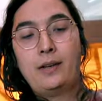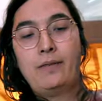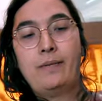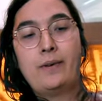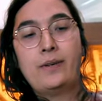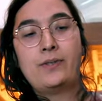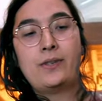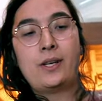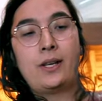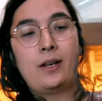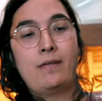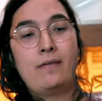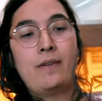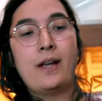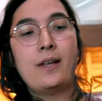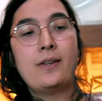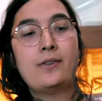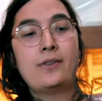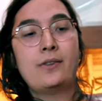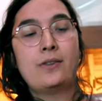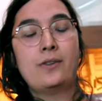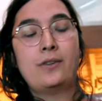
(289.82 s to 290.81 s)
convincing
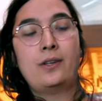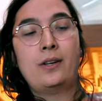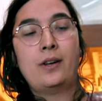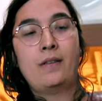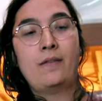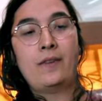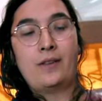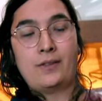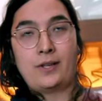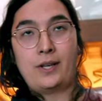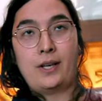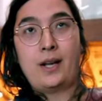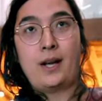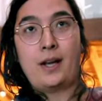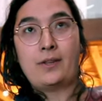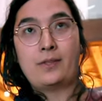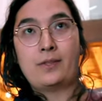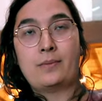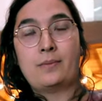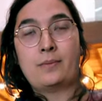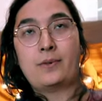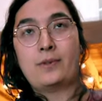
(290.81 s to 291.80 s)
investors, and convincing
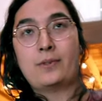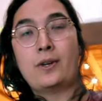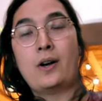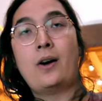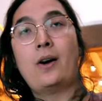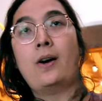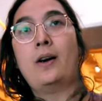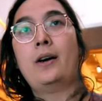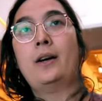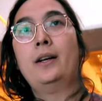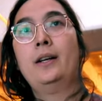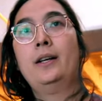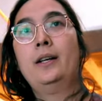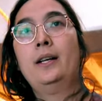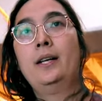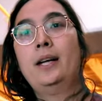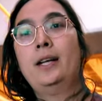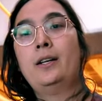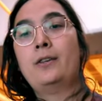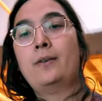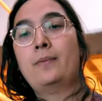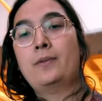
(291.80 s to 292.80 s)
customers are
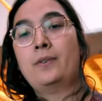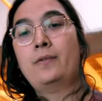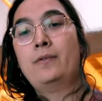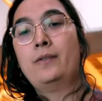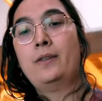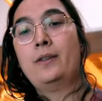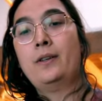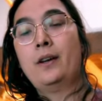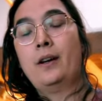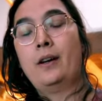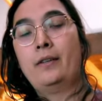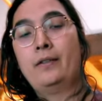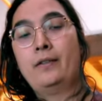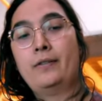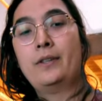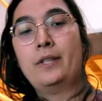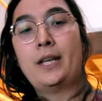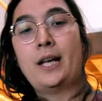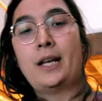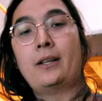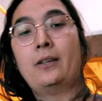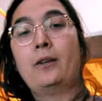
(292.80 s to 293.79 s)
in terms of, of
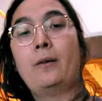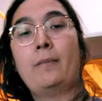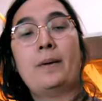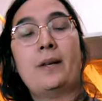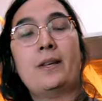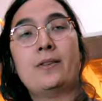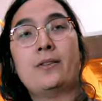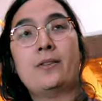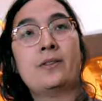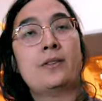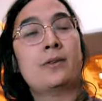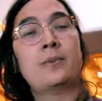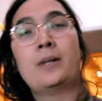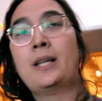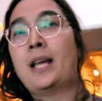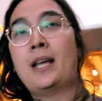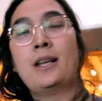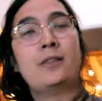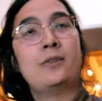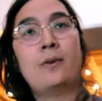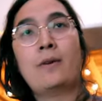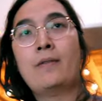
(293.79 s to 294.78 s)
the technical pieces, because we
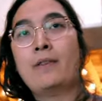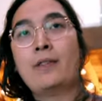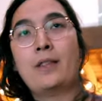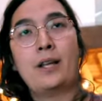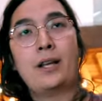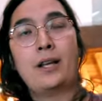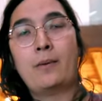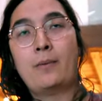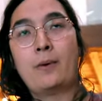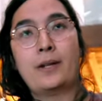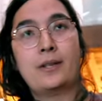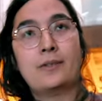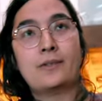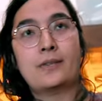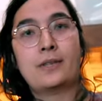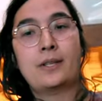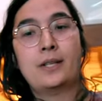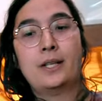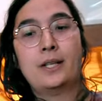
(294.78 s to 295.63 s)
can't do everything at once.